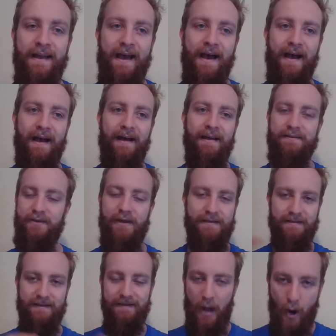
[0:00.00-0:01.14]
And so that's
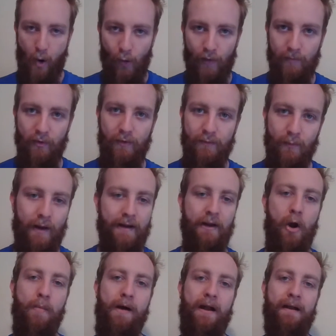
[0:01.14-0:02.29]
a horrible way to
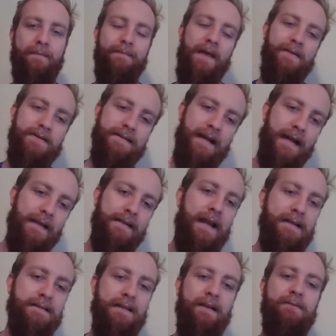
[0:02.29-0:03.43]
go about it. Then there's kind of the
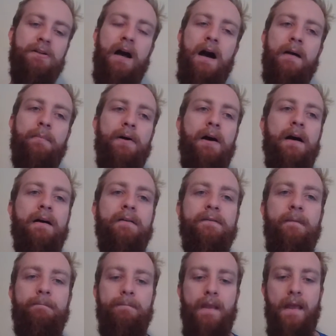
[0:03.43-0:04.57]
next level up
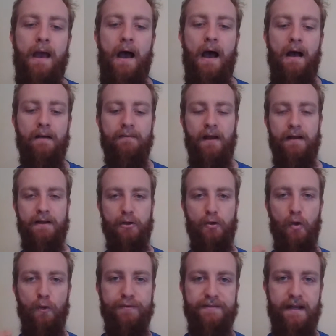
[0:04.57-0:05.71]
of kind of
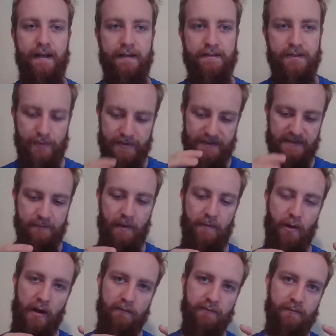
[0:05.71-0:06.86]
goal setting. So this is my
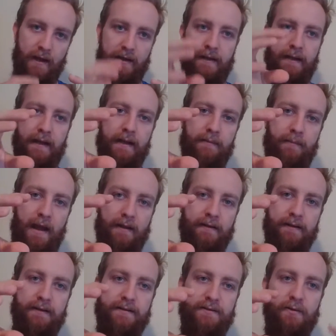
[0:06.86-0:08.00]
problem. I need to get it back to
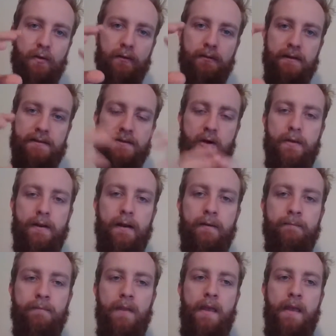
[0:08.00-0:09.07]
this goal. Let's go there.